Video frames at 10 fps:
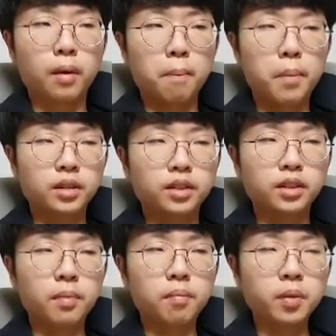but
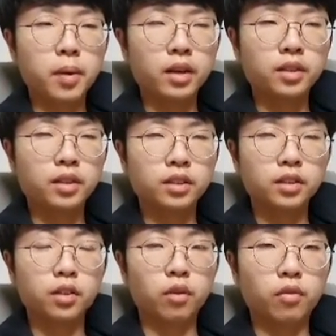something about it is a
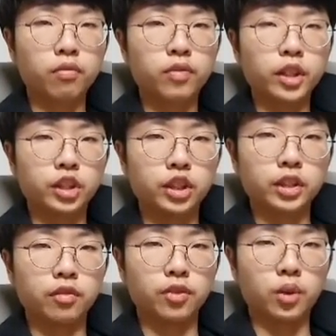little
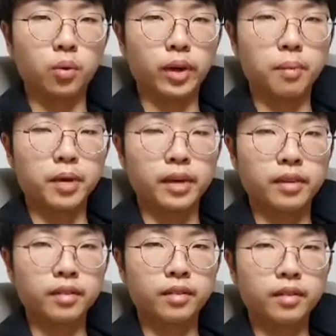fishy, if you know what I
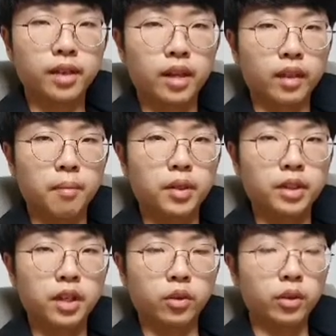mean. And let me
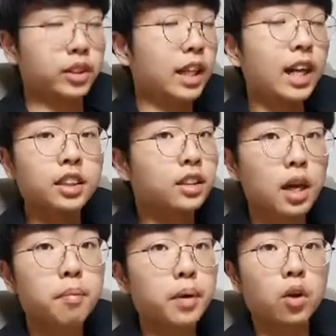tell you, that's a
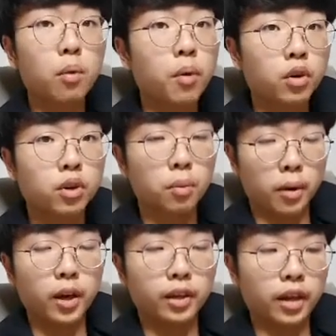typical murder
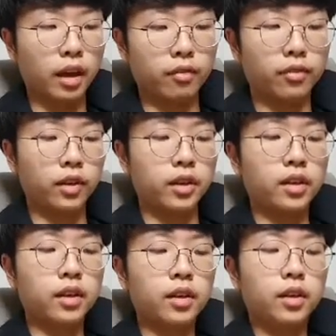book. If
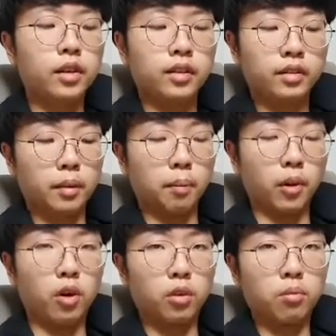the
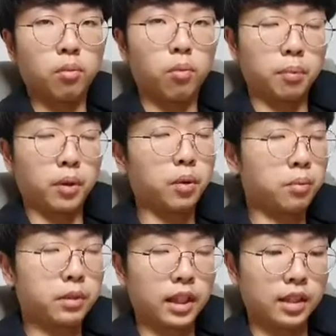blurb, what the
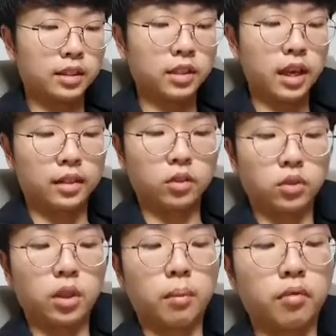blurb says, and
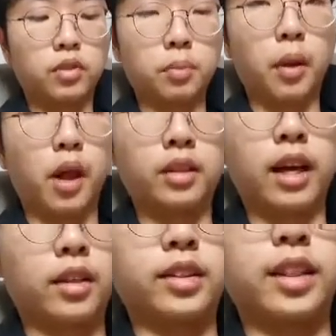some of the plot
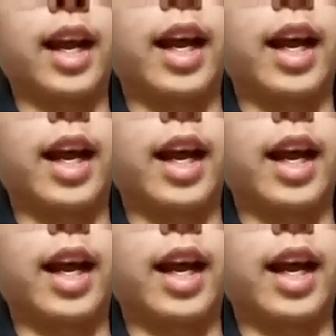lines that I